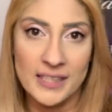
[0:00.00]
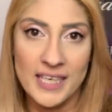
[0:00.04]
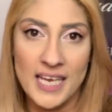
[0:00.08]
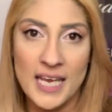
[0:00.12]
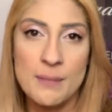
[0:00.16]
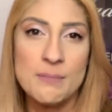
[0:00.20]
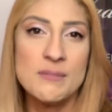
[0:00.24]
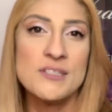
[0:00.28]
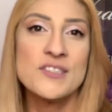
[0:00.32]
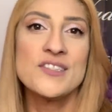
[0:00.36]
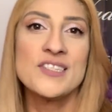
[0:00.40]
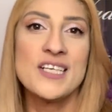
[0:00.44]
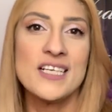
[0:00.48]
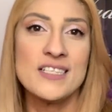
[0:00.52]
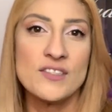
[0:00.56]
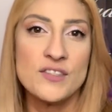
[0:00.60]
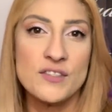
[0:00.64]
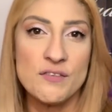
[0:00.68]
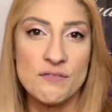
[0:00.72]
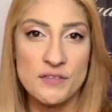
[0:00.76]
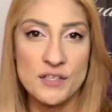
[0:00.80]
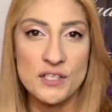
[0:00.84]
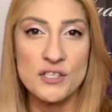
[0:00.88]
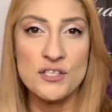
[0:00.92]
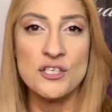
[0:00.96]
came a sense
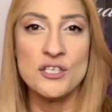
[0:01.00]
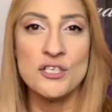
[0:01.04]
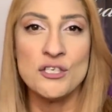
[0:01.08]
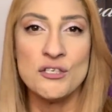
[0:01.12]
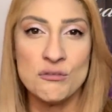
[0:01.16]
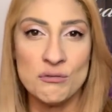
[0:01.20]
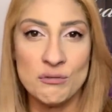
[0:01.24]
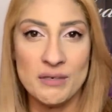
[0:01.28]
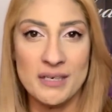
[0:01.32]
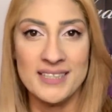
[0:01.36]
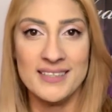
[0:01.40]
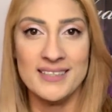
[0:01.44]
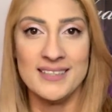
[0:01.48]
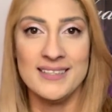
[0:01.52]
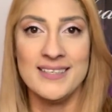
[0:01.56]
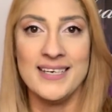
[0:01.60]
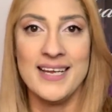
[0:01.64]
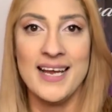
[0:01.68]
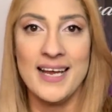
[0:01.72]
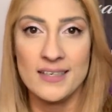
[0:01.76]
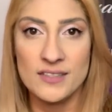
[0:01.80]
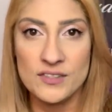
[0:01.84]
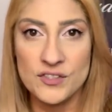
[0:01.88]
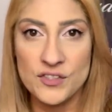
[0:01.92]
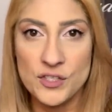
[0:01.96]
of the new and the
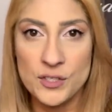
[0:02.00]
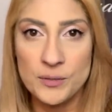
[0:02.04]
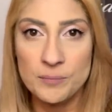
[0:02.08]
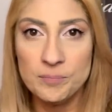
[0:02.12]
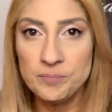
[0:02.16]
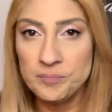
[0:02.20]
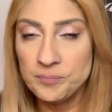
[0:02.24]
next.